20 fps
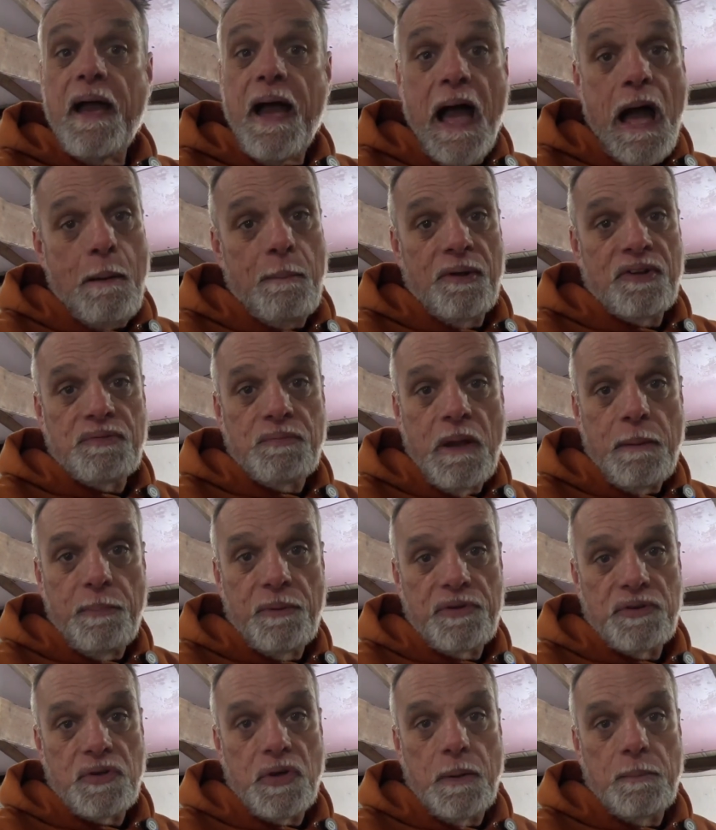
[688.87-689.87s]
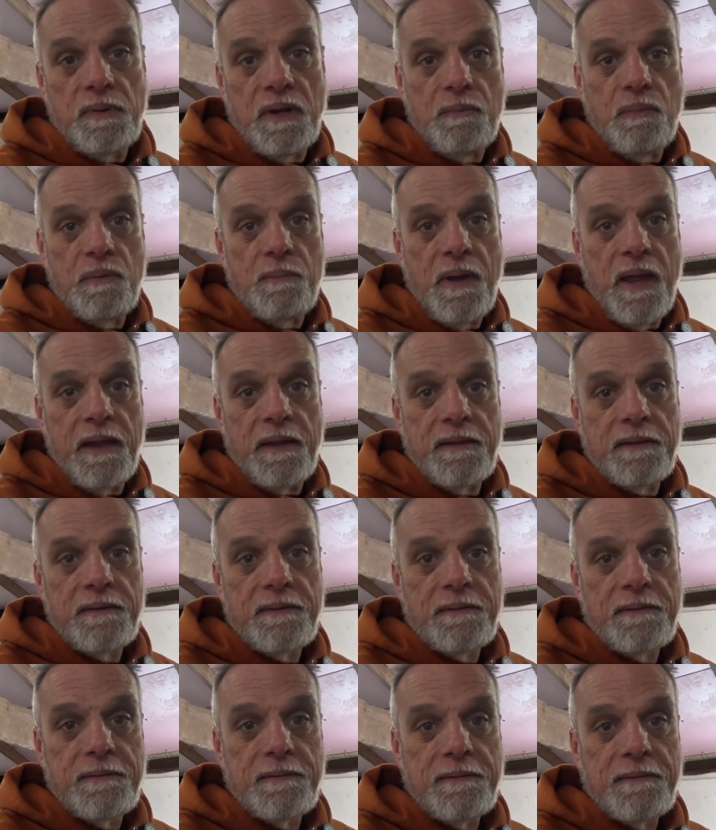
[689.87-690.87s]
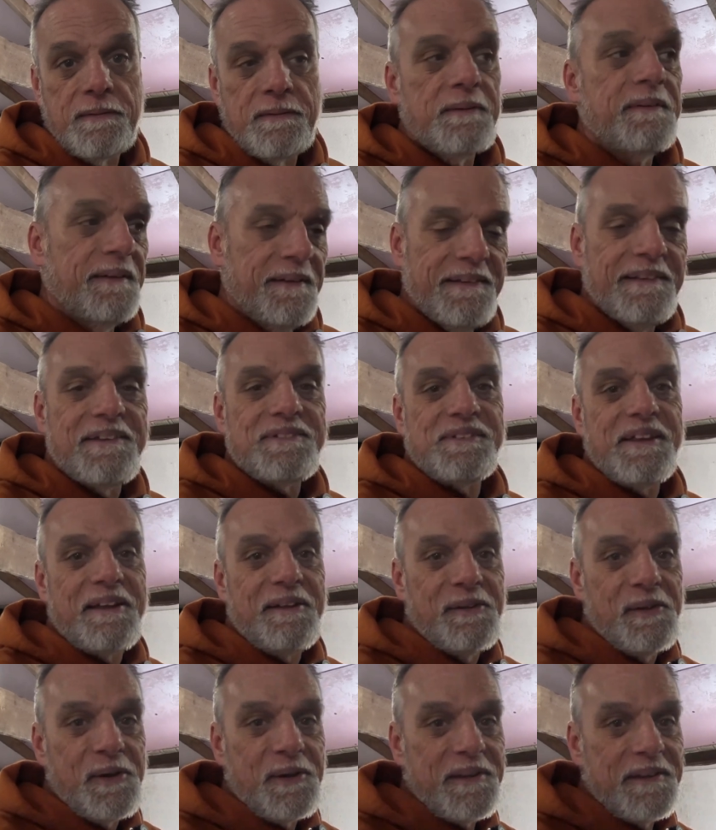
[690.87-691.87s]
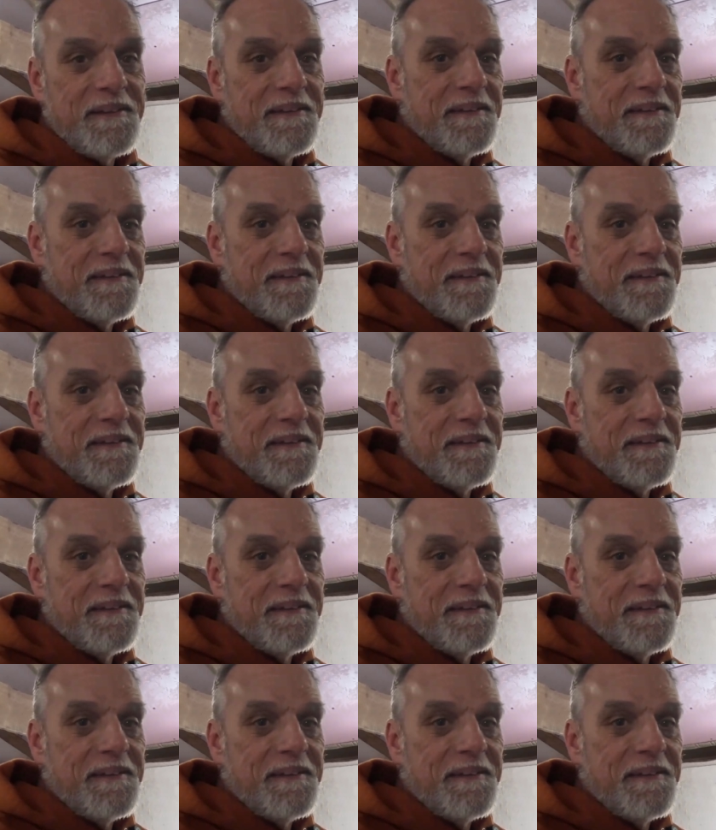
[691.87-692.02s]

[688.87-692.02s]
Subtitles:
How much maple syrup did we make? Let's take a look.